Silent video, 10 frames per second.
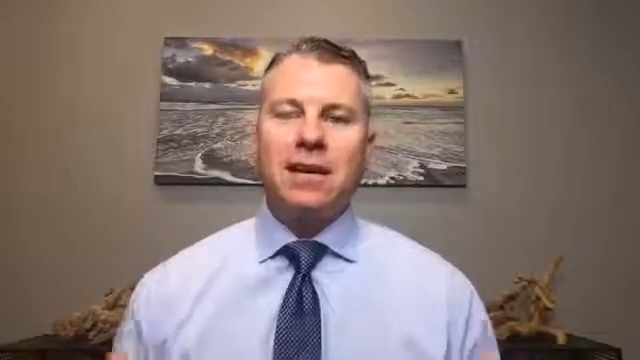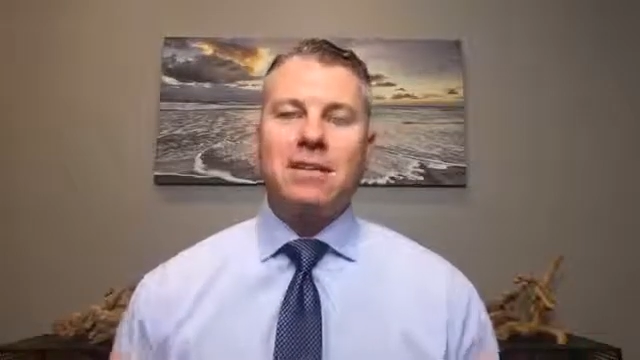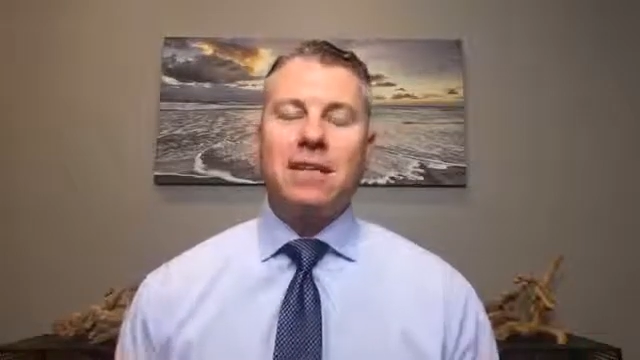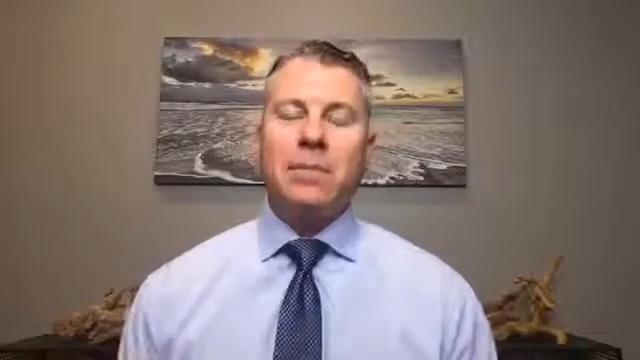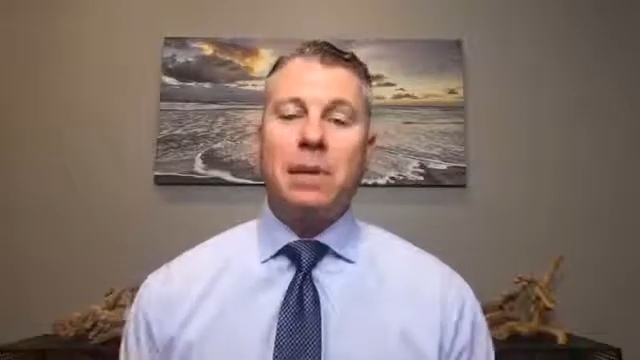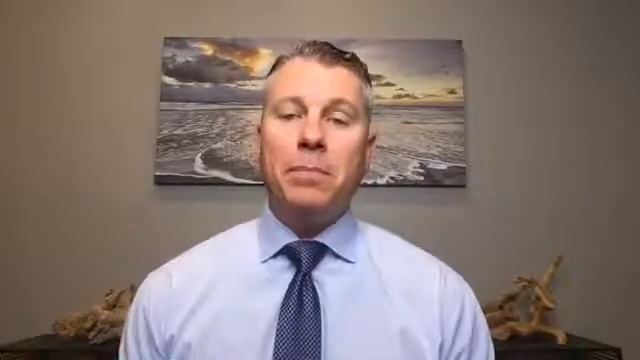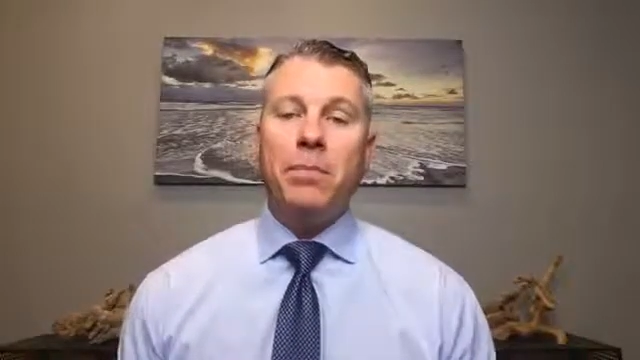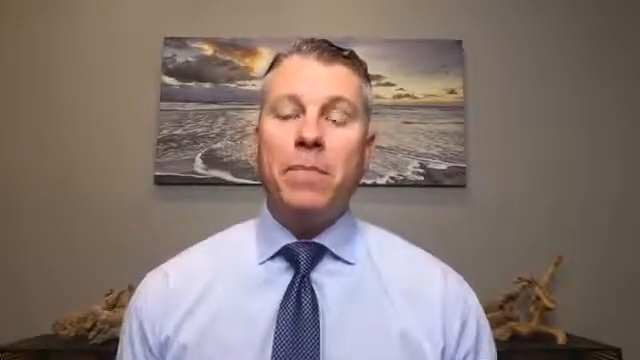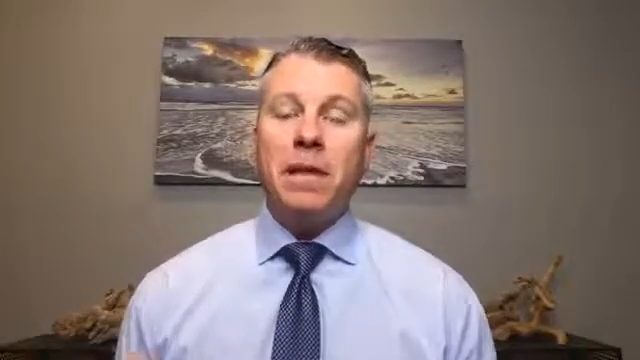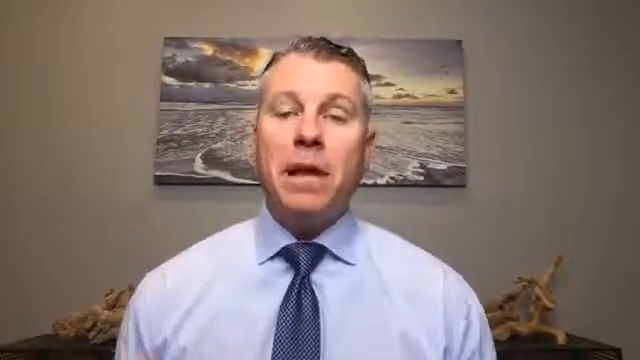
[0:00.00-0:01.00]
Some people
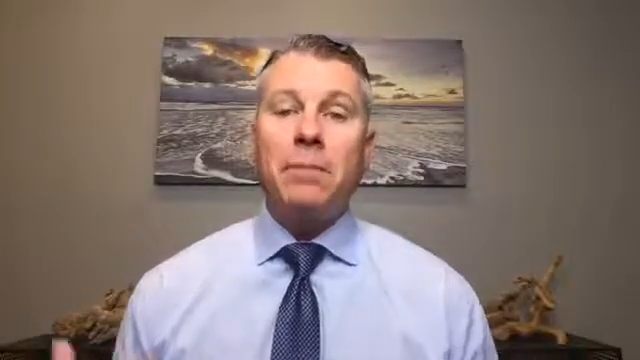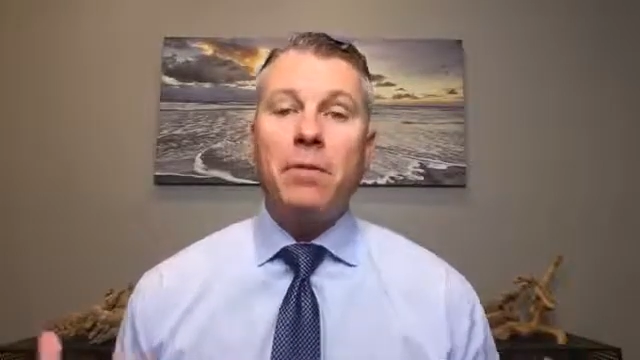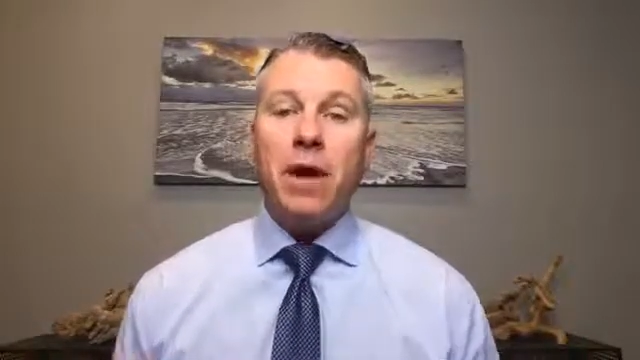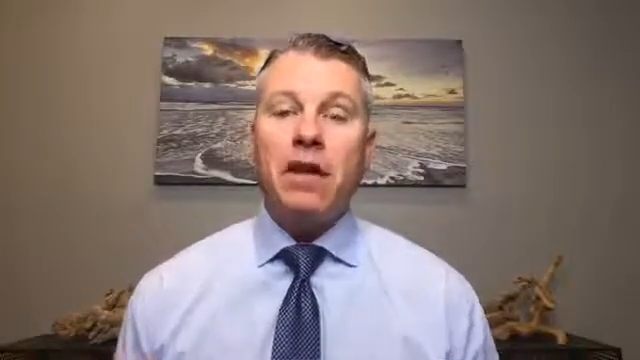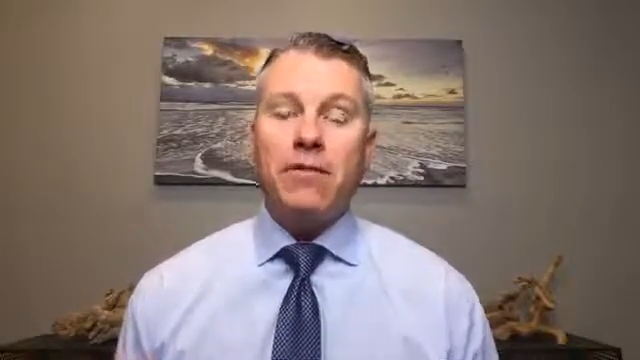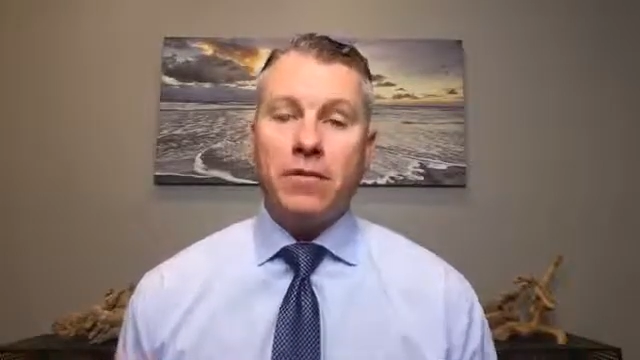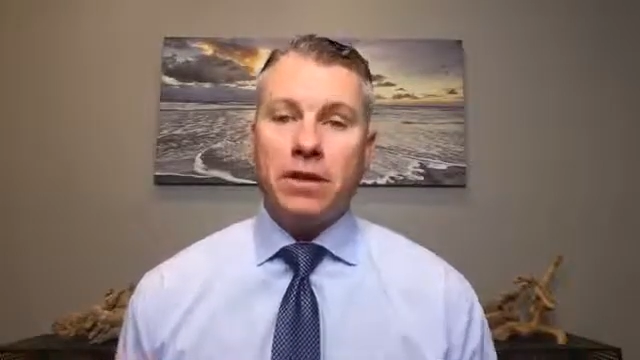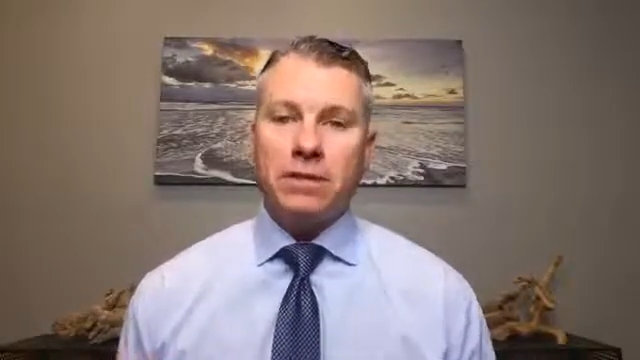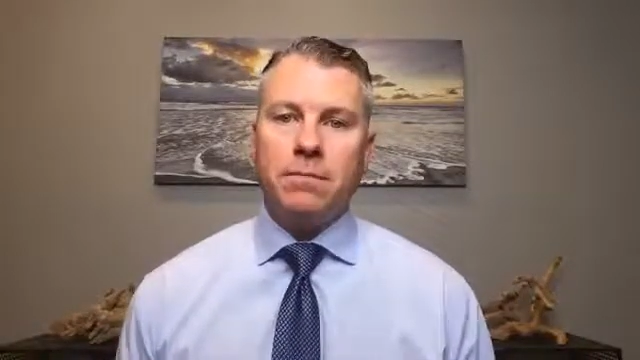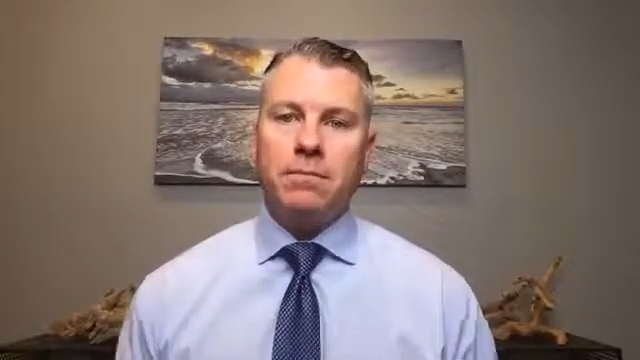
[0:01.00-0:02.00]
may not be ready for
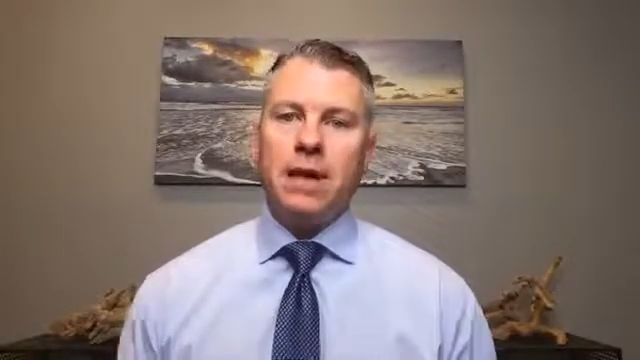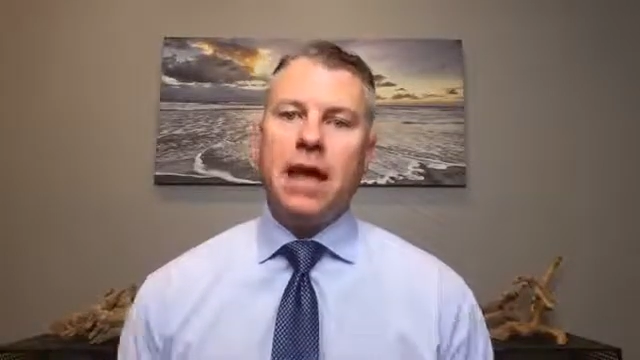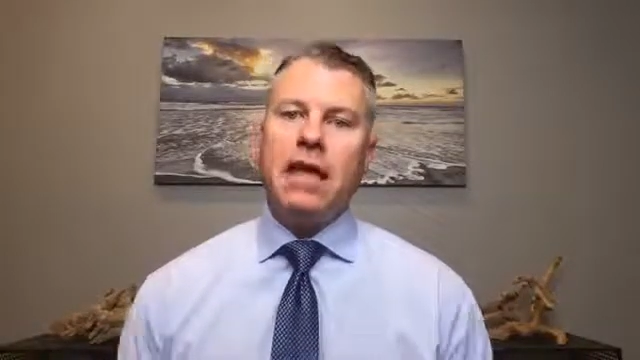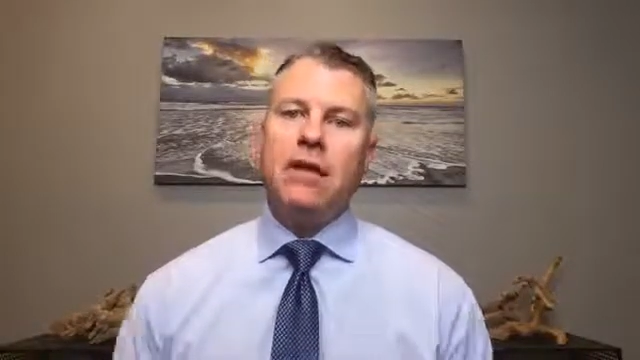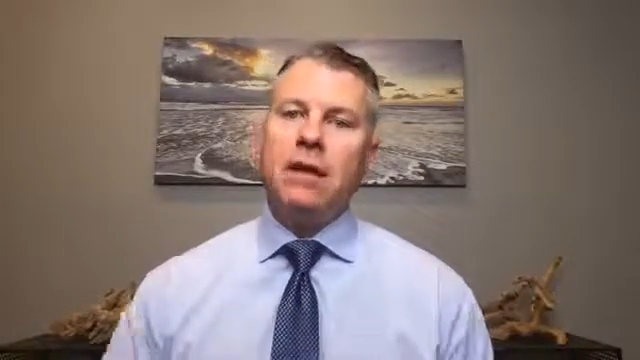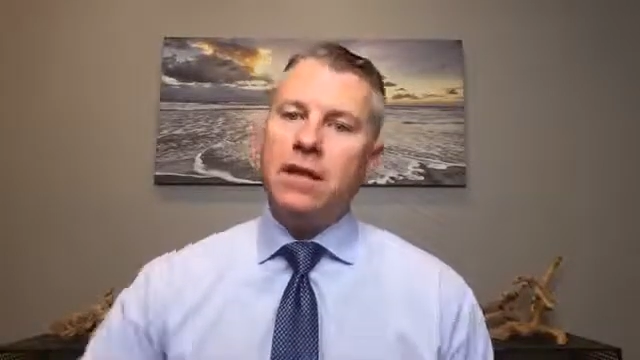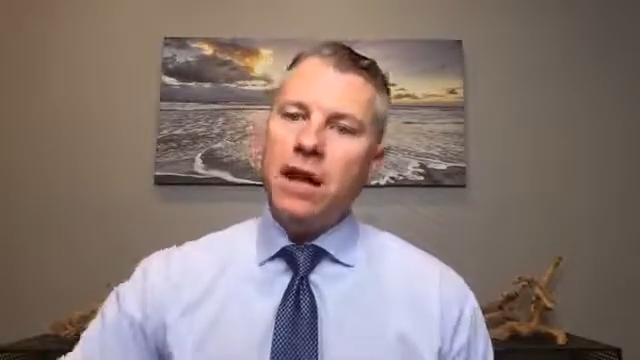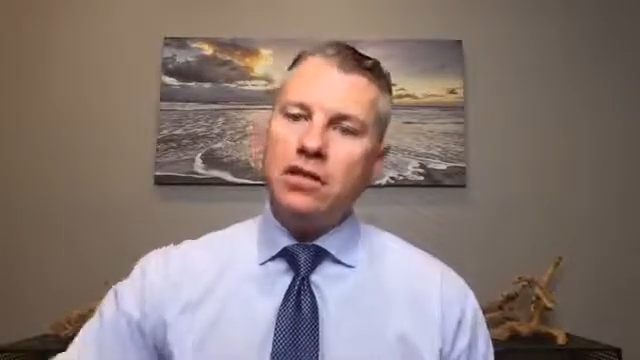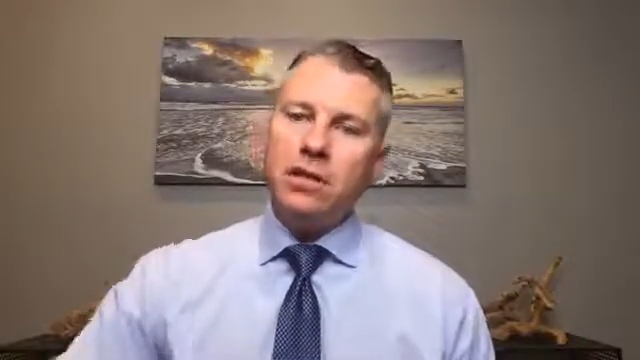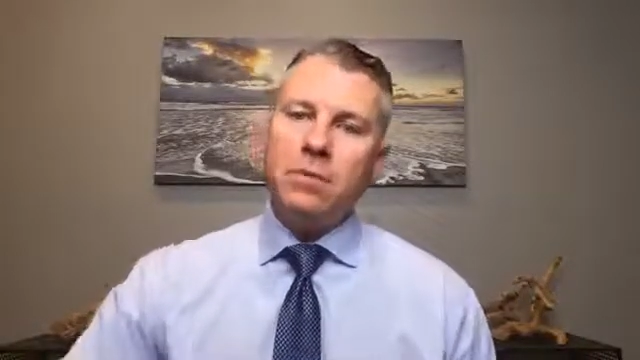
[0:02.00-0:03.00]
this, but hey, you can nudge them a